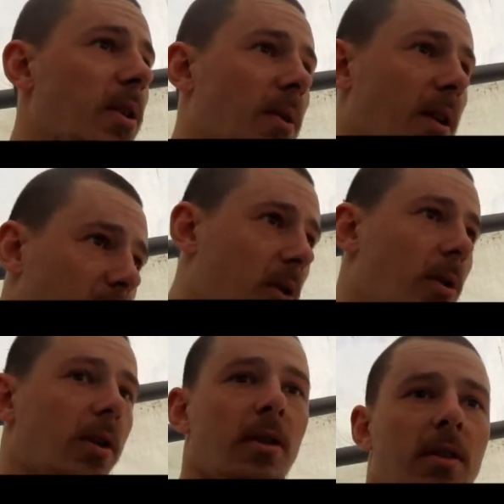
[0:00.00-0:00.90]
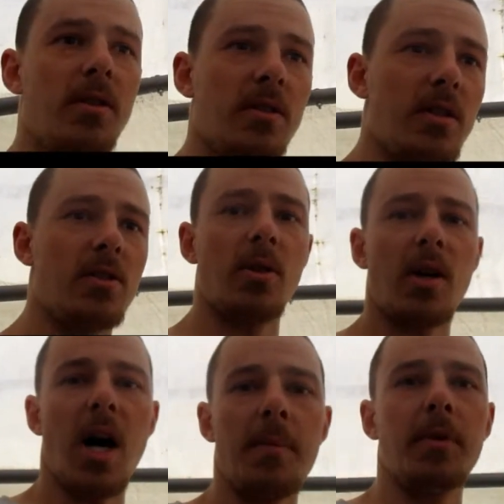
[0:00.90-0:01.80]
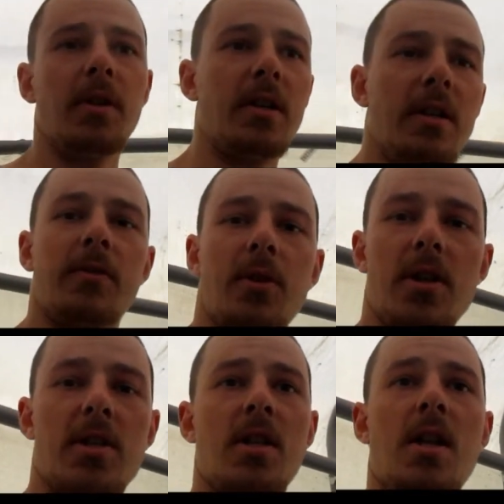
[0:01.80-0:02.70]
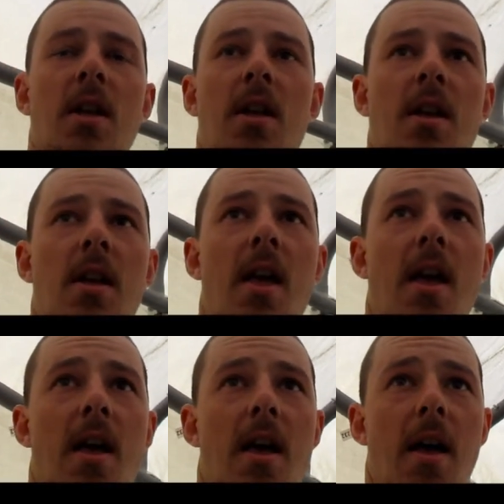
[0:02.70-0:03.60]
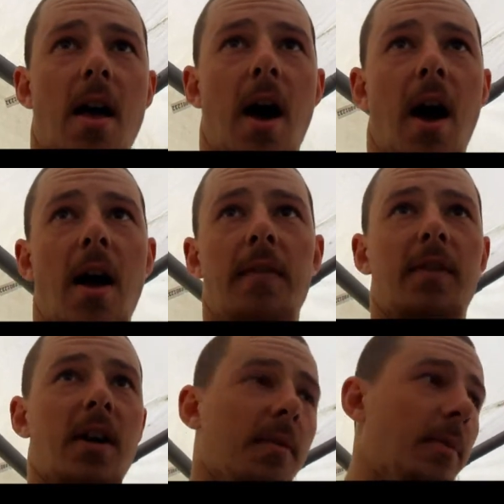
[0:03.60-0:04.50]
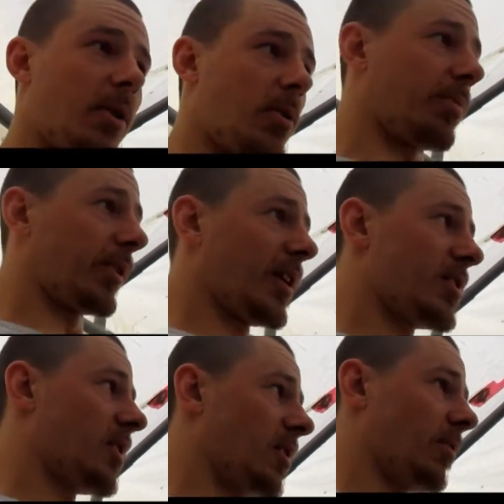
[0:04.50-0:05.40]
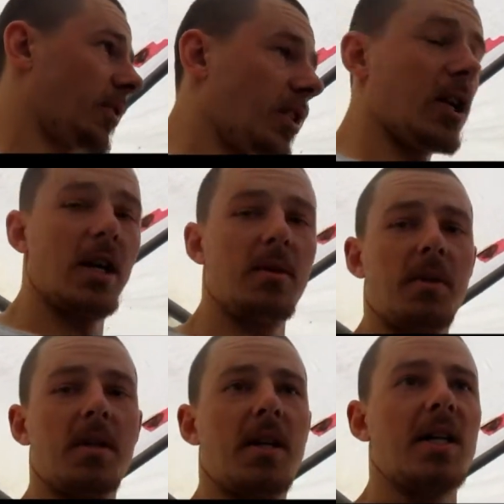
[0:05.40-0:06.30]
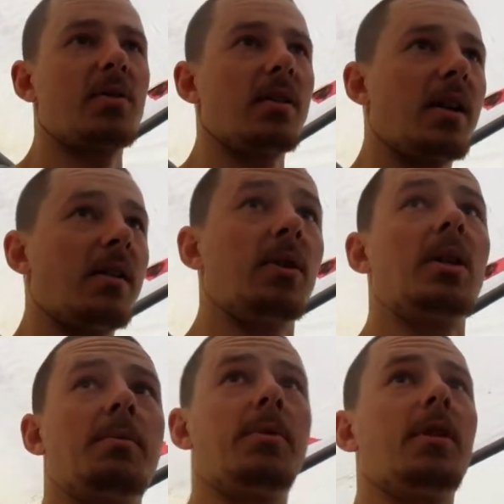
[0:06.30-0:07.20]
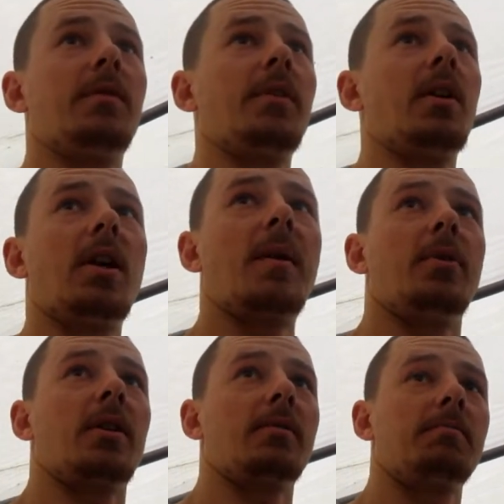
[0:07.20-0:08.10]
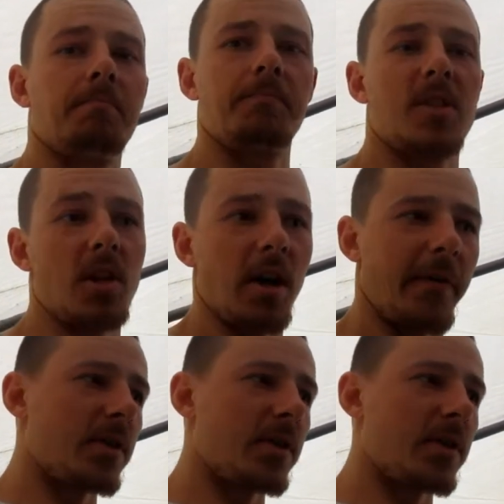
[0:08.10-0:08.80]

Do you want to go to just do copper? And then, of course, I've got my own place here with a yard and whatnot, so I got room to put a lot more stuff.